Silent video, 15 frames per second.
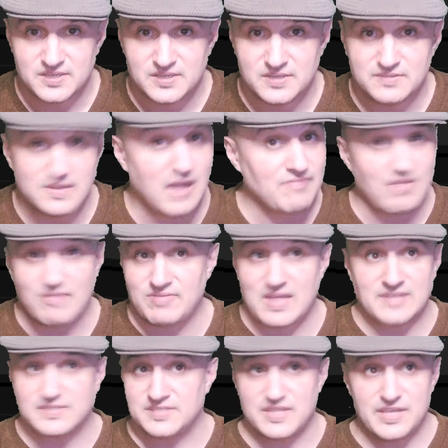Not that
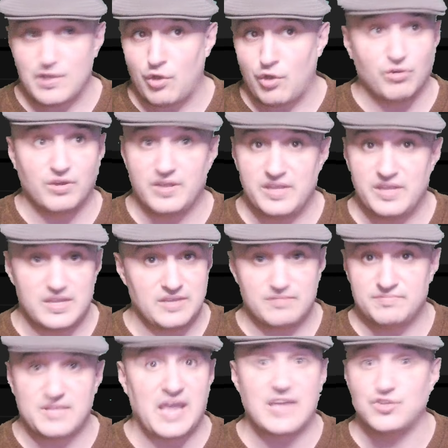that's the only
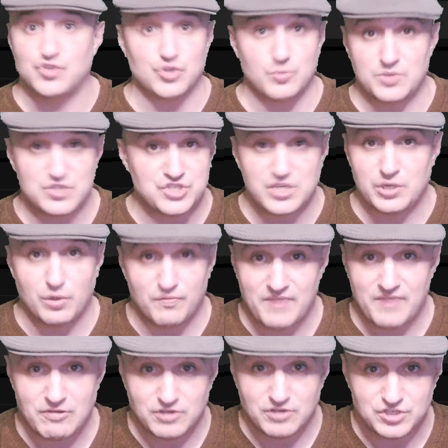danger with Chito
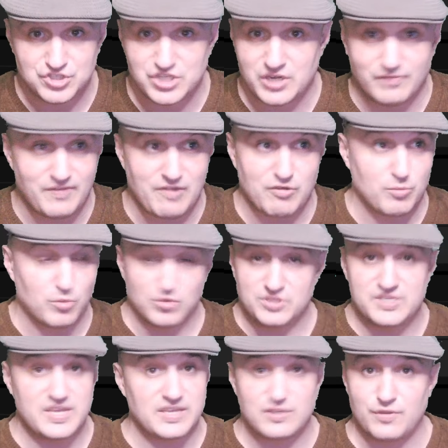Vera. Chito Vera will
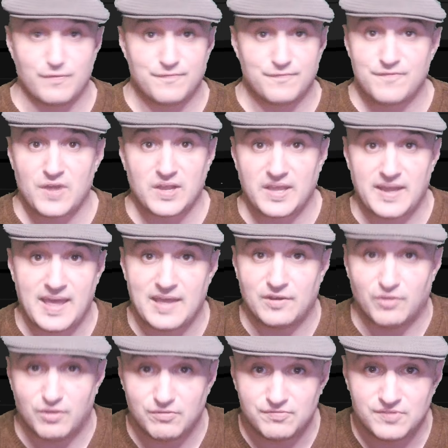kick your fucking head
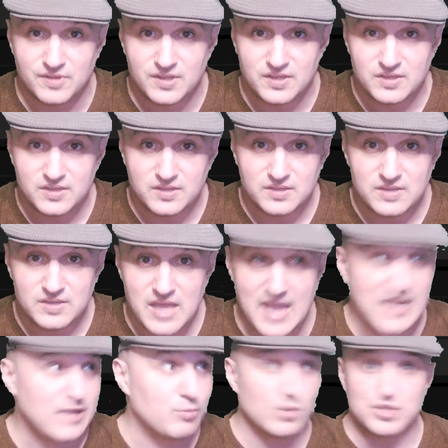off
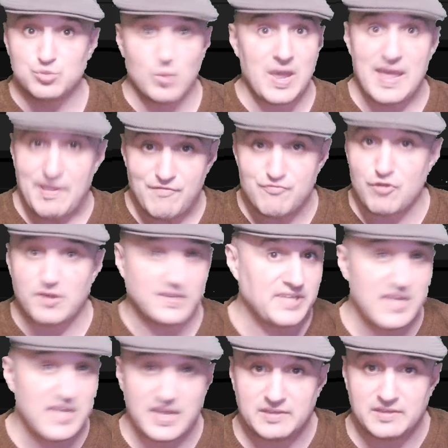any which way front
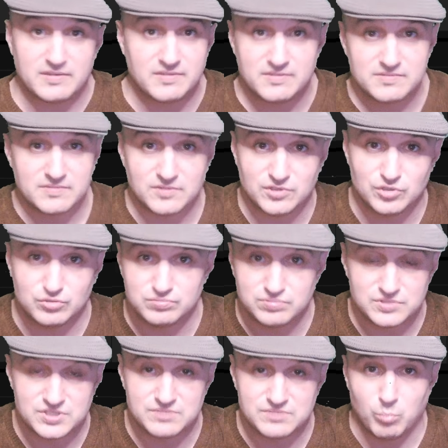kick,
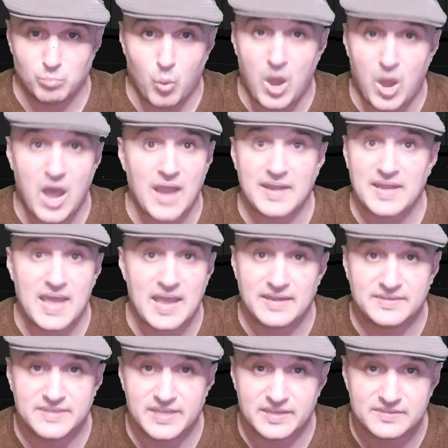wide
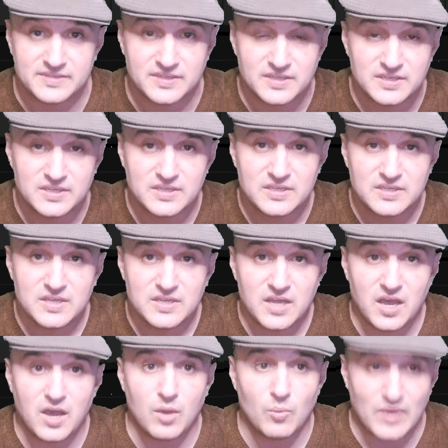head kick,
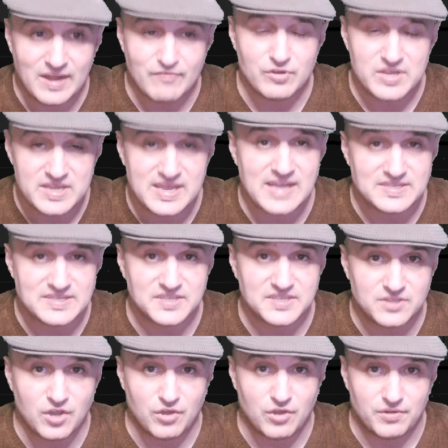uh, whatever. He gets
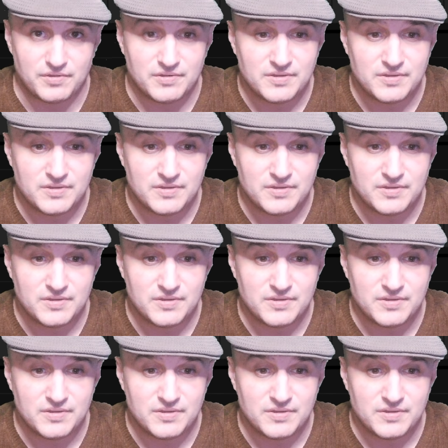it done.